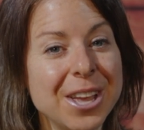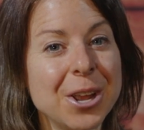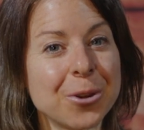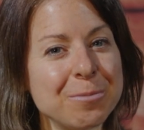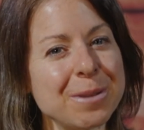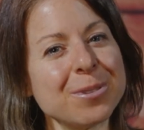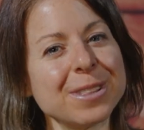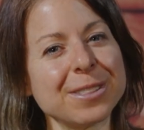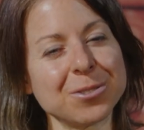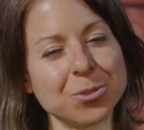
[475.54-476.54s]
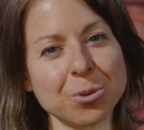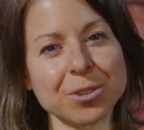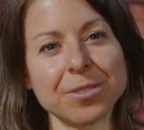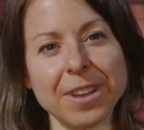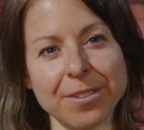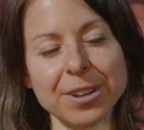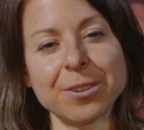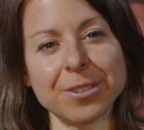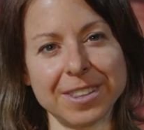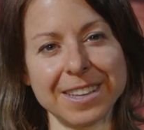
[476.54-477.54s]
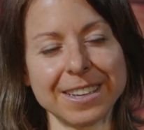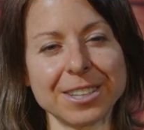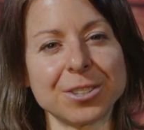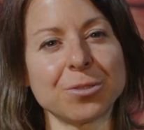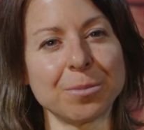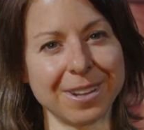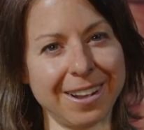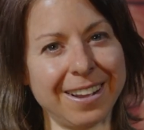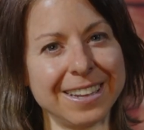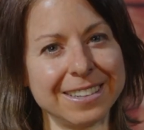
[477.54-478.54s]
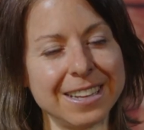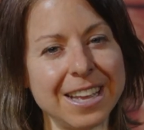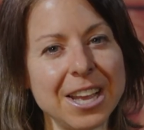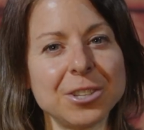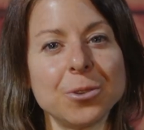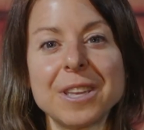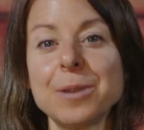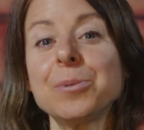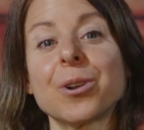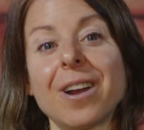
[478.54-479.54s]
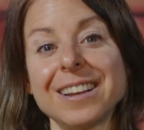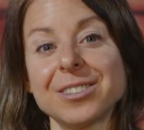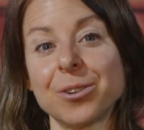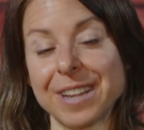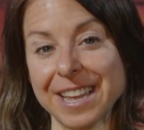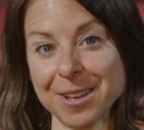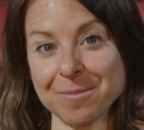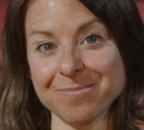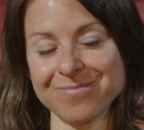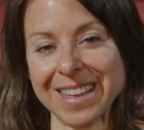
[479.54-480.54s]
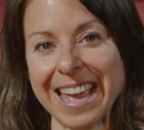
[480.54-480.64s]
Remember that the source of every good thing is from God. So keep your eyes on Him.